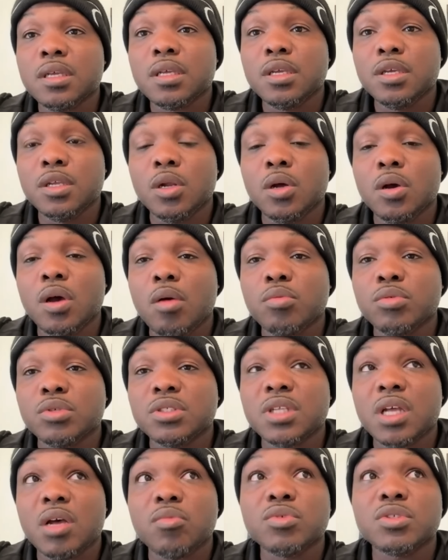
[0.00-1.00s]
You know,
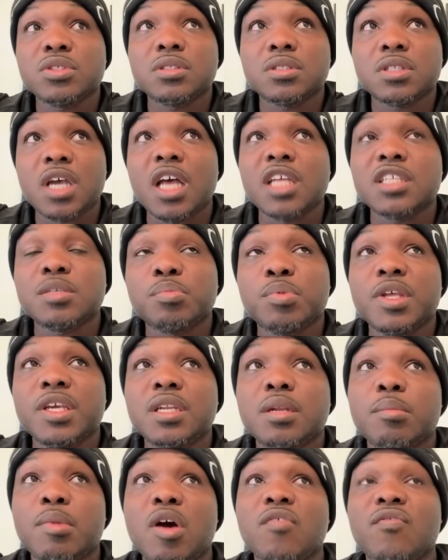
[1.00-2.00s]
I was
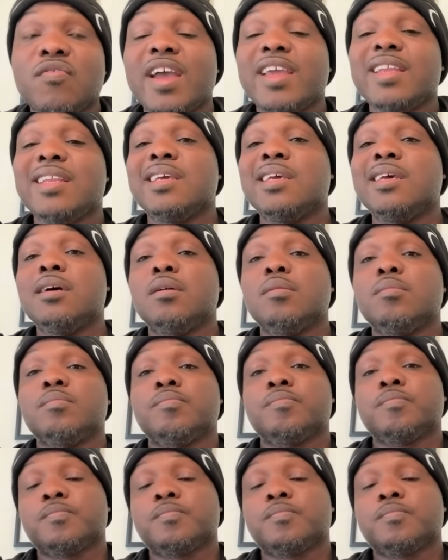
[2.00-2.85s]
contemplating about fighting him